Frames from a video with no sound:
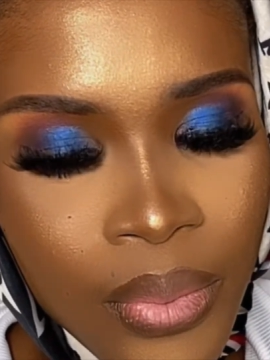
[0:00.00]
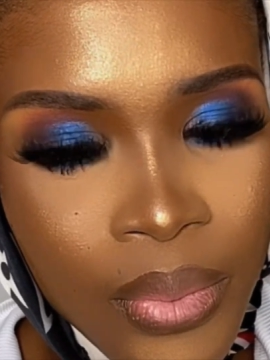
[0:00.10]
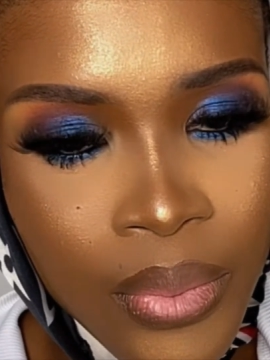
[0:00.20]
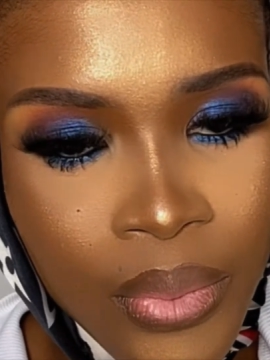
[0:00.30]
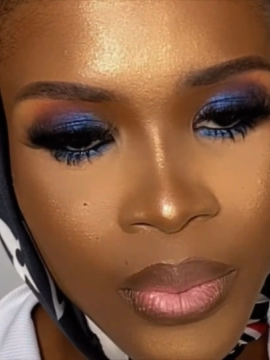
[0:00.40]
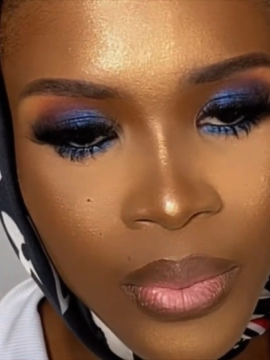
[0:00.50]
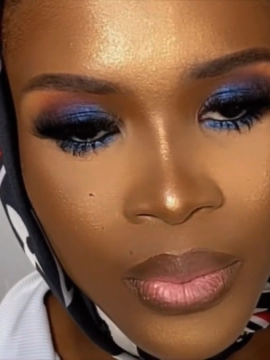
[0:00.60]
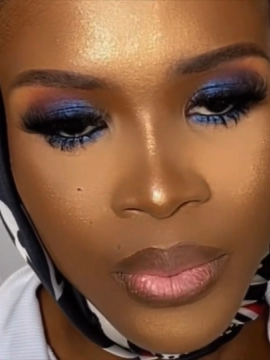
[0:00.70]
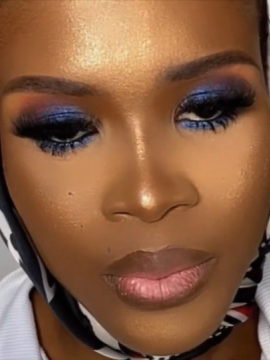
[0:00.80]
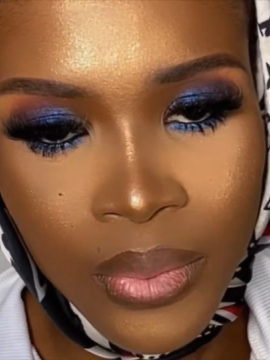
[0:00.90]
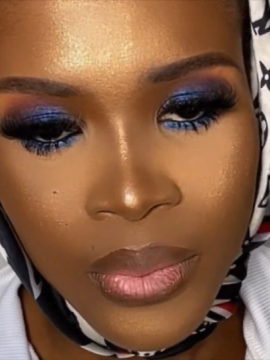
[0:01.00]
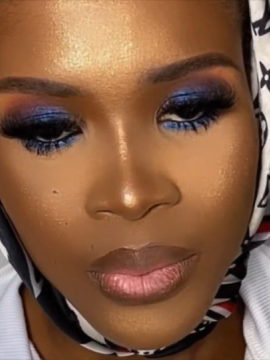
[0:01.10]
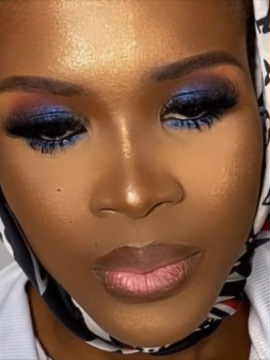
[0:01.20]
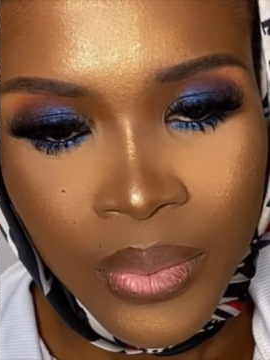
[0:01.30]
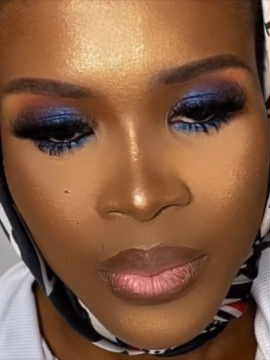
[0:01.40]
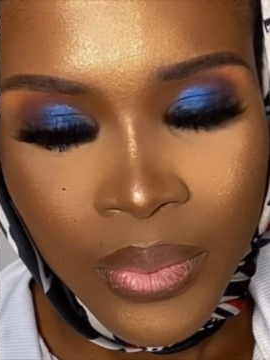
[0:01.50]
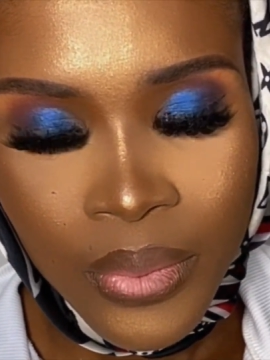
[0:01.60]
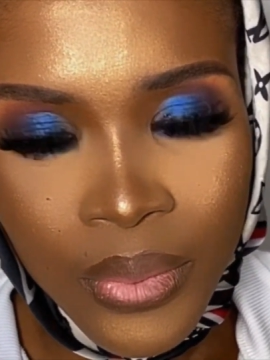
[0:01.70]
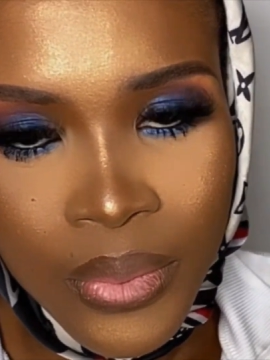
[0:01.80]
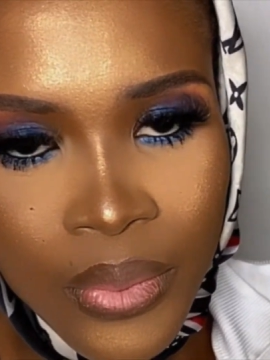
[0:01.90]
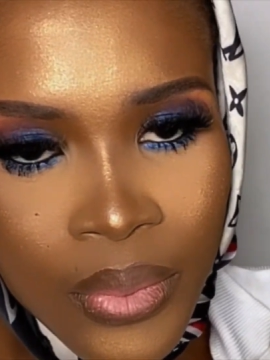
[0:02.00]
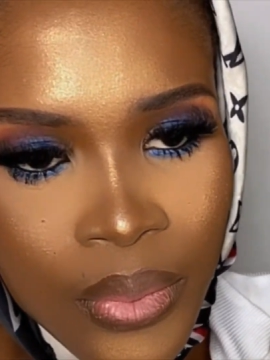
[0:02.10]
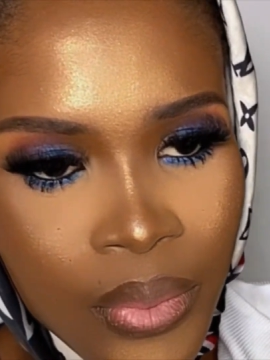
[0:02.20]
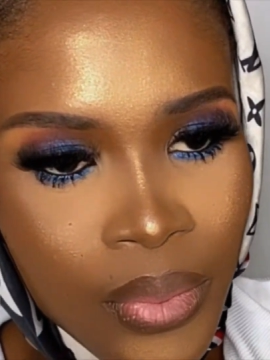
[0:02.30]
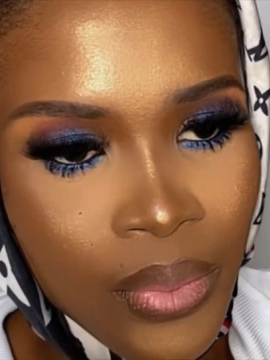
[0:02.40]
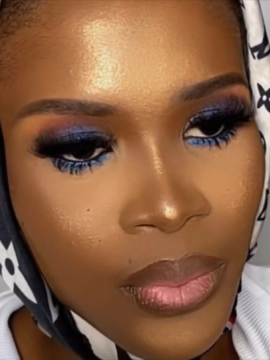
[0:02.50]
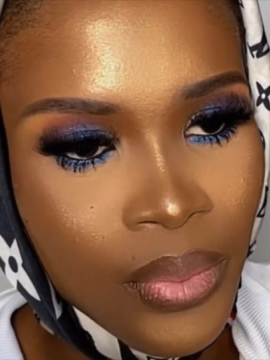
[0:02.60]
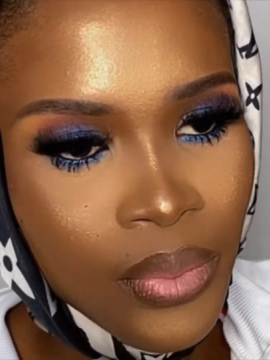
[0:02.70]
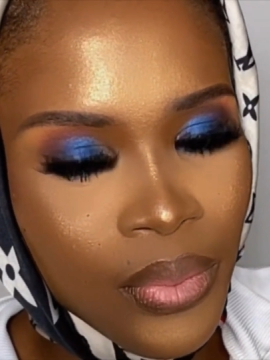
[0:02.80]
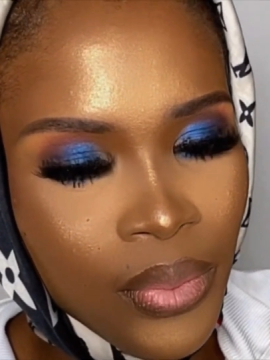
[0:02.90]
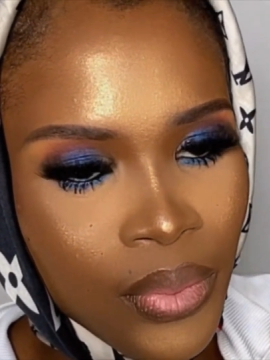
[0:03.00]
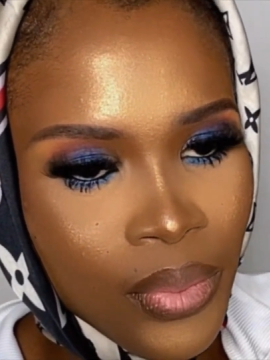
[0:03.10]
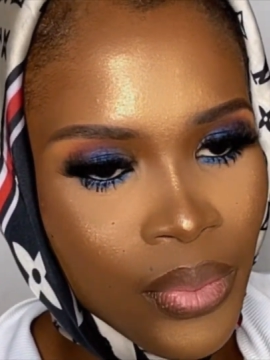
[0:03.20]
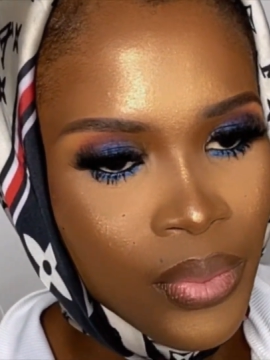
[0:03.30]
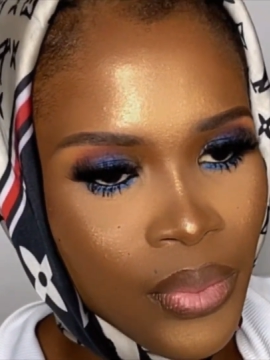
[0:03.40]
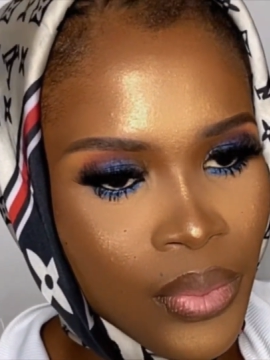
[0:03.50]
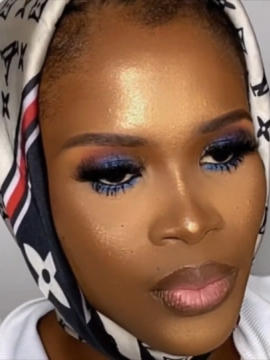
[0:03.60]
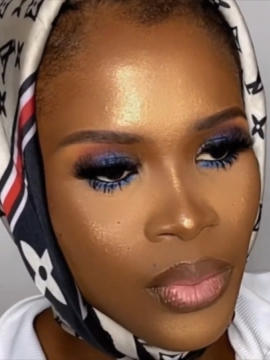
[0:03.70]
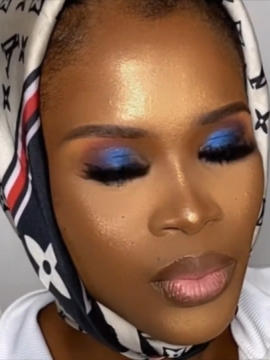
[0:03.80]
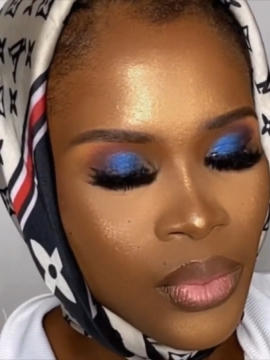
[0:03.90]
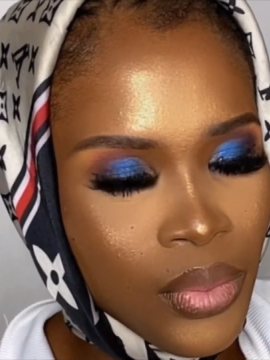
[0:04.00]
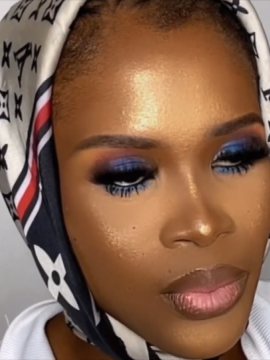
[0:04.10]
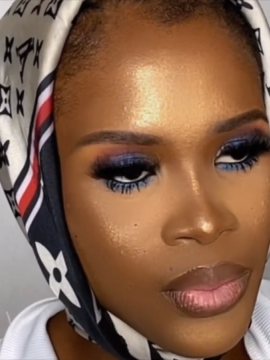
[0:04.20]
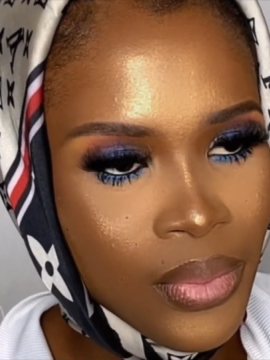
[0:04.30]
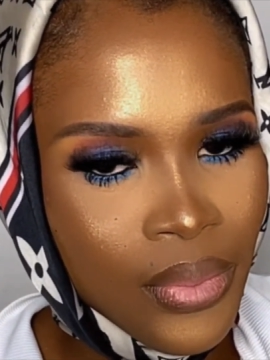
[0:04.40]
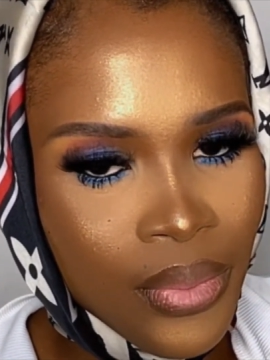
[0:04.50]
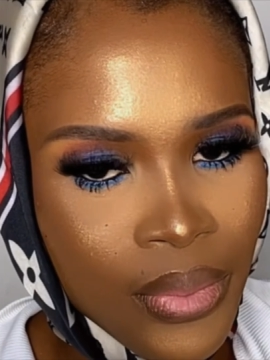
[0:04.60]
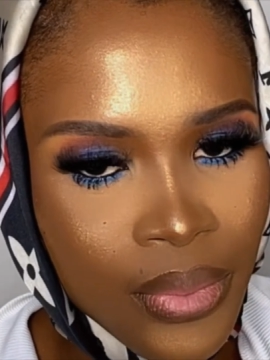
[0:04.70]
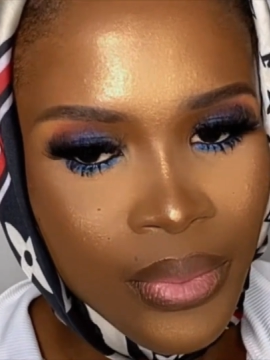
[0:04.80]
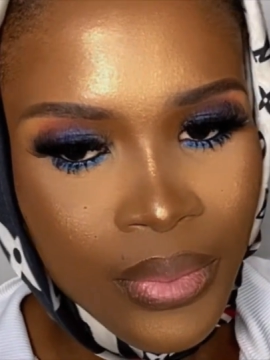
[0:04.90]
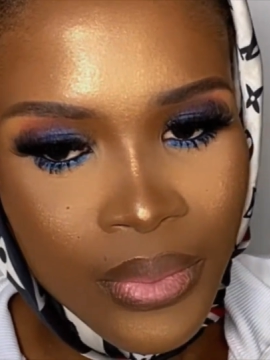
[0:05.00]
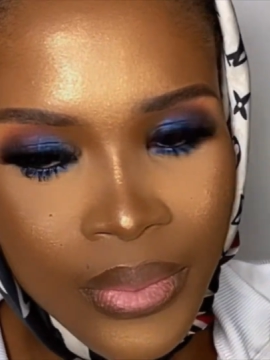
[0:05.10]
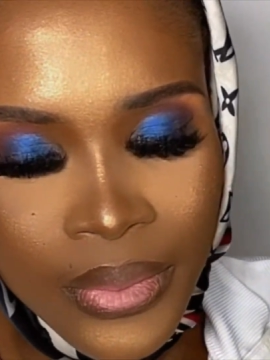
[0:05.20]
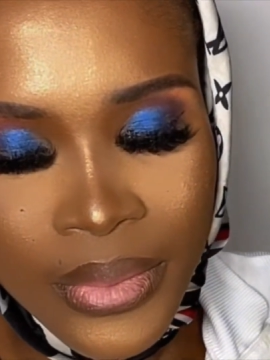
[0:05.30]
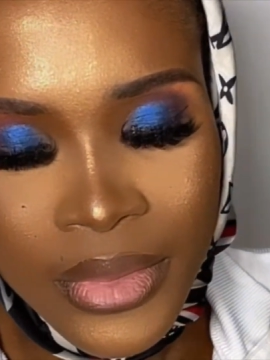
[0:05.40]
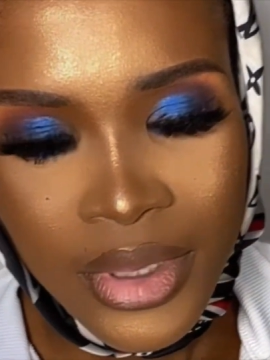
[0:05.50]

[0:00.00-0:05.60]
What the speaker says: Hi, welcome to my page. So today I'll show you how I got this look.